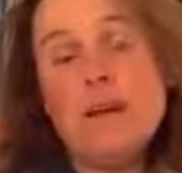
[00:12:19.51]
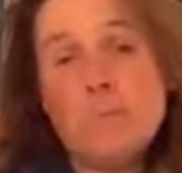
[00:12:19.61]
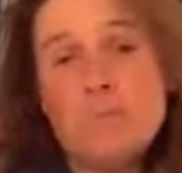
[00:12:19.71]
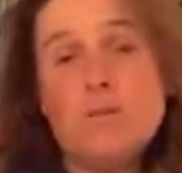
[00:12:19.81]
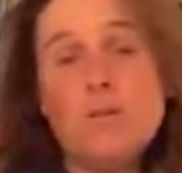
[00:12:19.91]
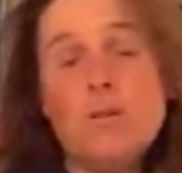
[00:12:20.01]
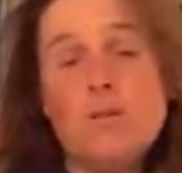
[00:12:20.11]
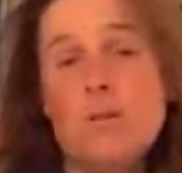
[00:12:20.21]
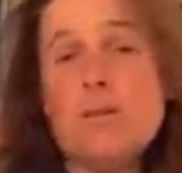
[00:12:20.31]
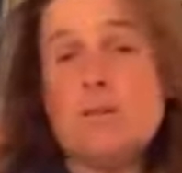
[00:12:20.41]

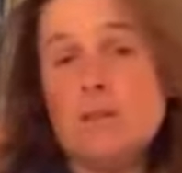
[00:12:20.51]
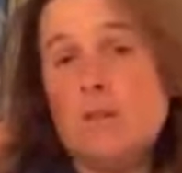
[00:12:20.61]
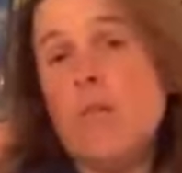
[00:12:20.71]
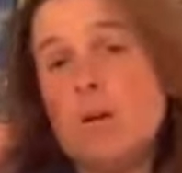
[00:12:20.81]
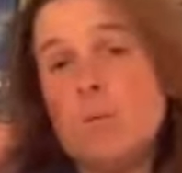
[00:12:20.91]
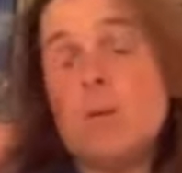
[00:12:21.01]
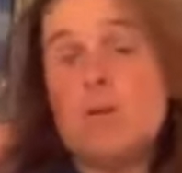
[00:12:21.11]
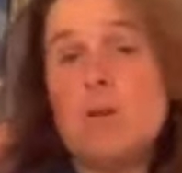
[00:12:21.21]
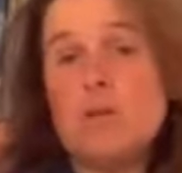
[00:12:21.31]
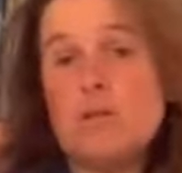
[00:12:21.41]
absolutely see right by
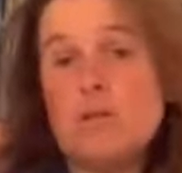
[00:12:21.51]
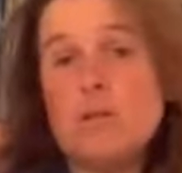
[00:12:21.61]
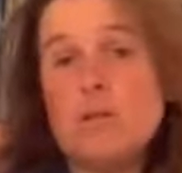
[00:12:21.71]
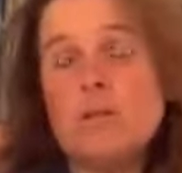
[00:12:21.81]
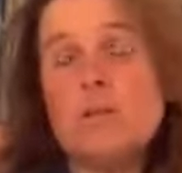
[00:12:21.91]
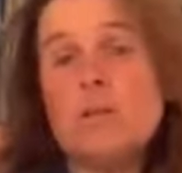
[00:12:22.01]
their horses.